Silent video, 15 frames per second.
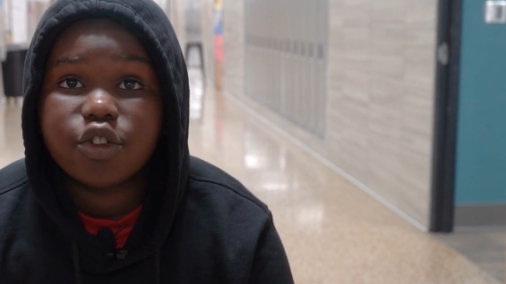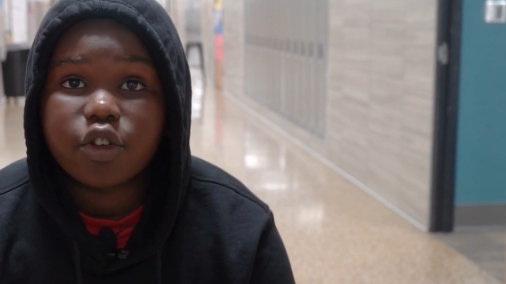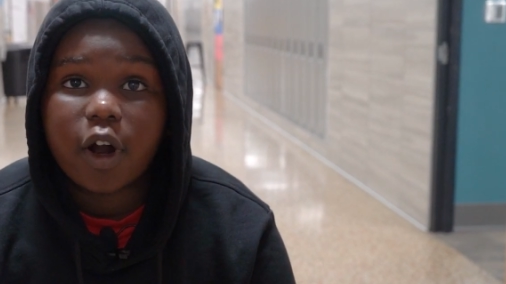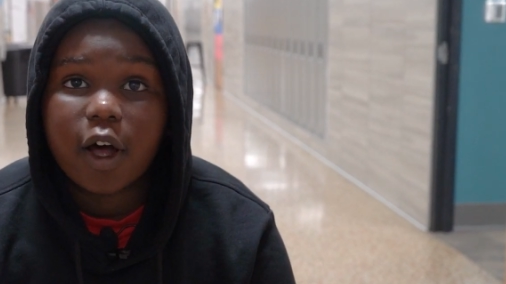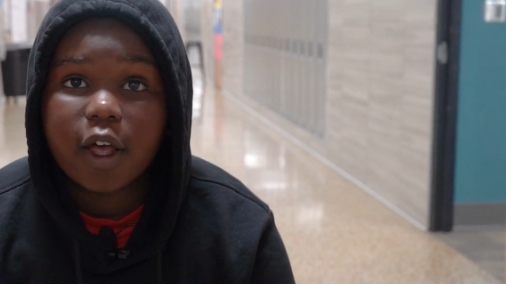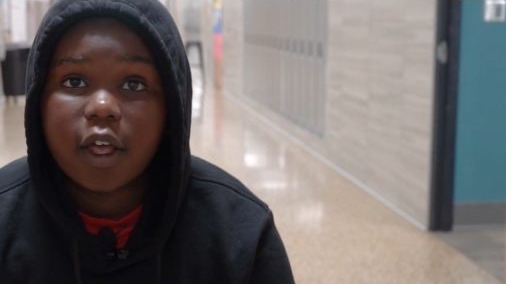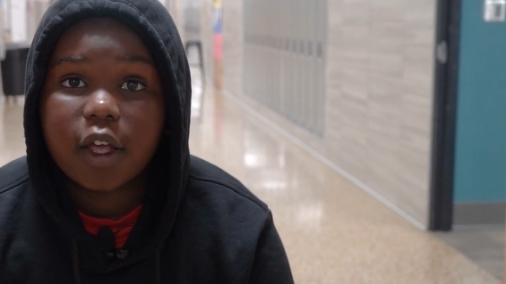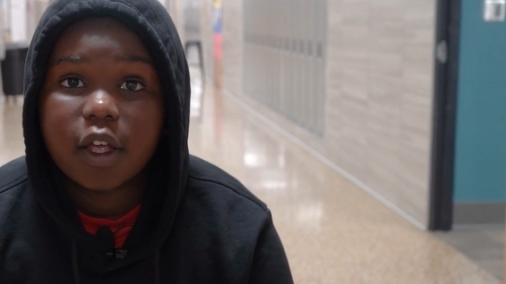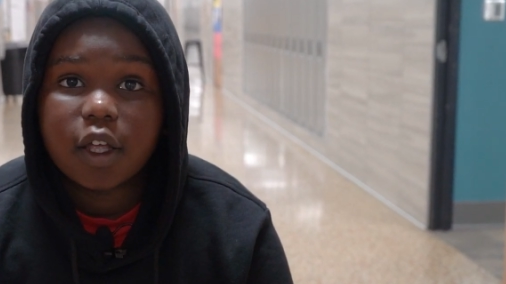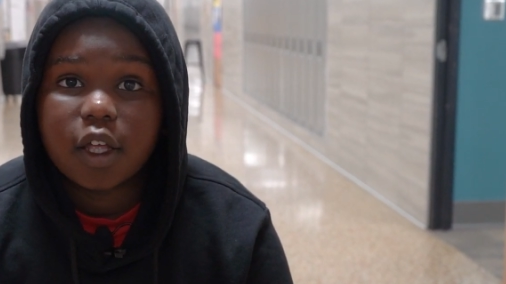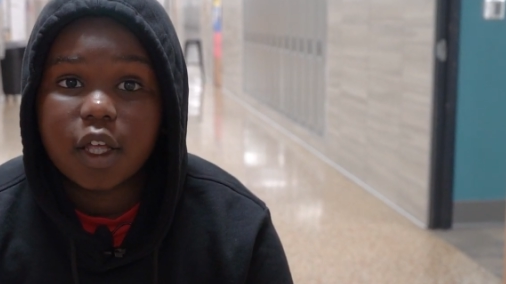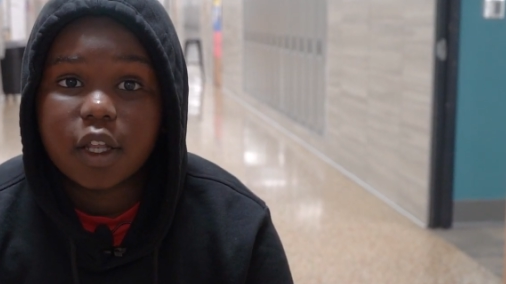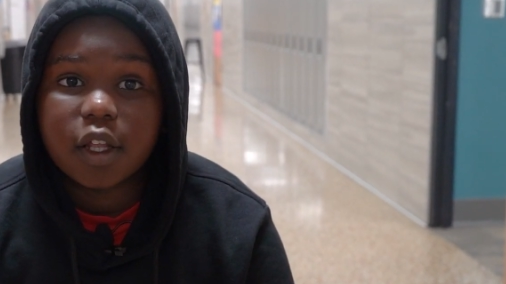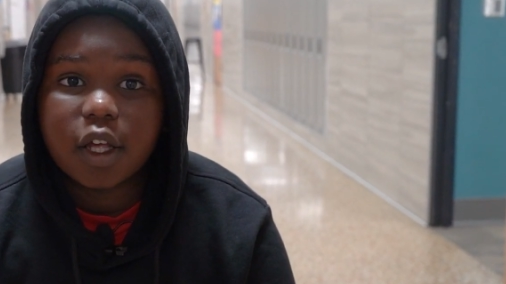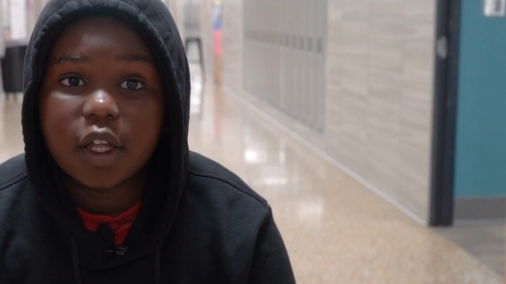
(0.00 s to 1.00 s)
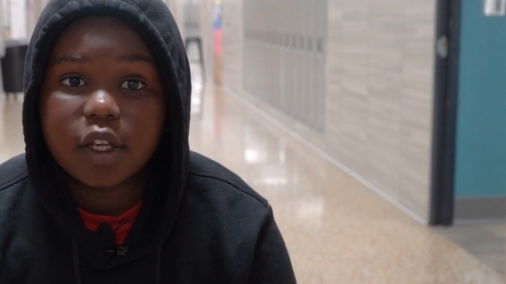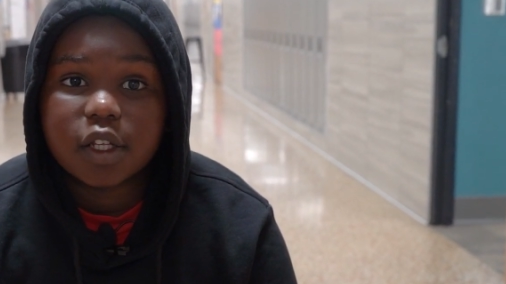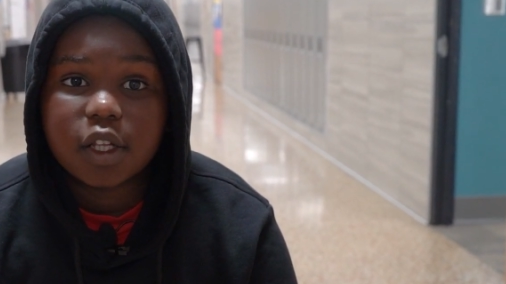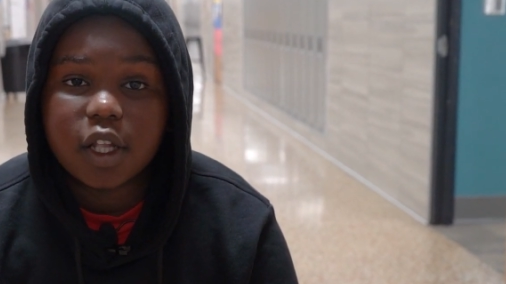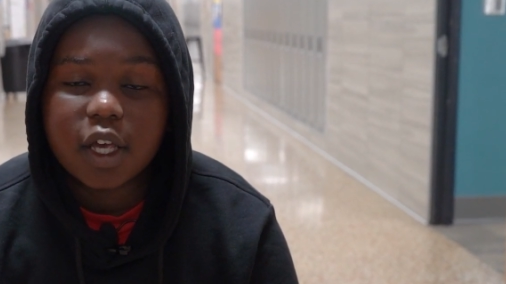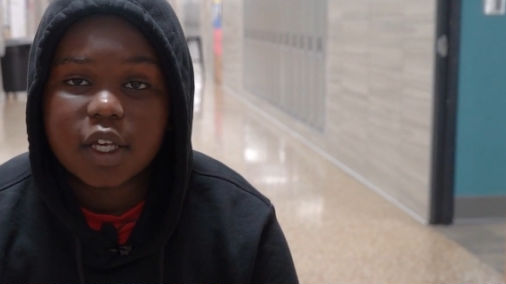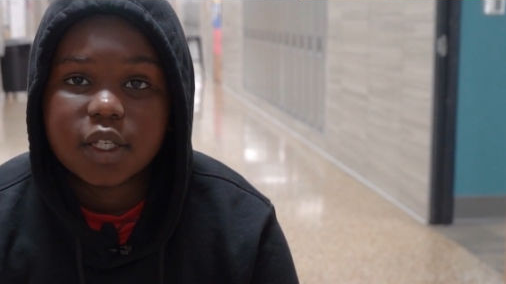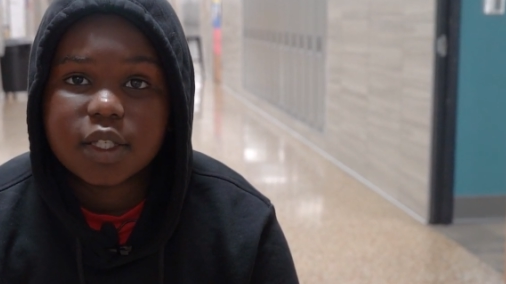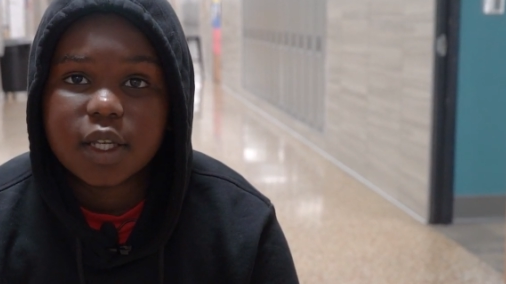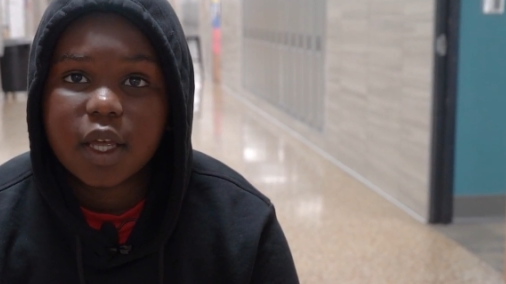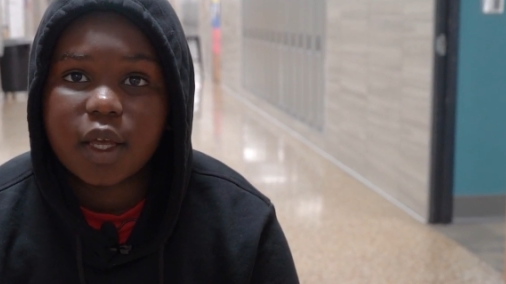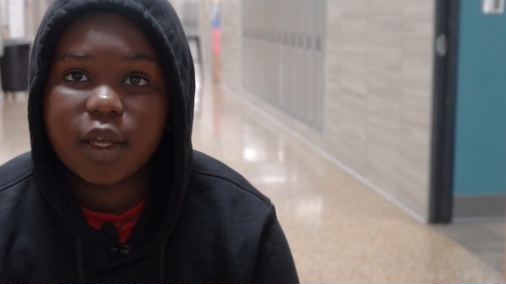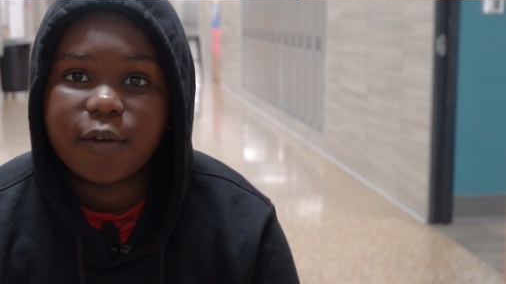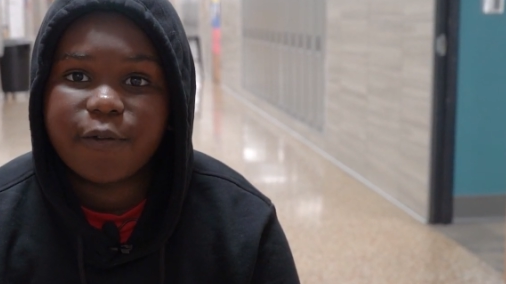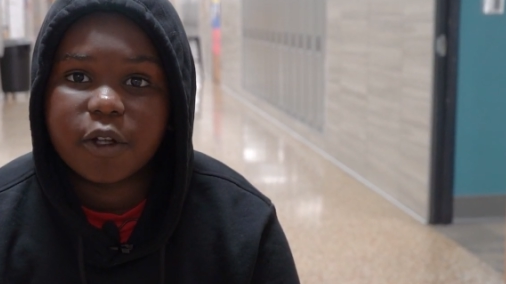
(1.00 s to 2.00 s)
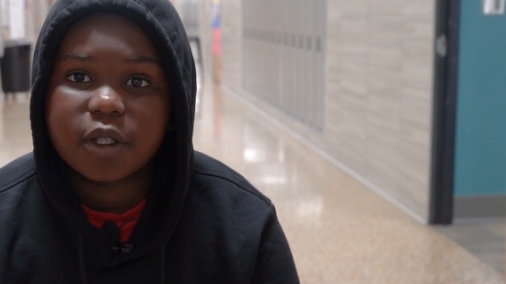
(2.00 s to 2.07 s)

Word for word: draw it, and then like say if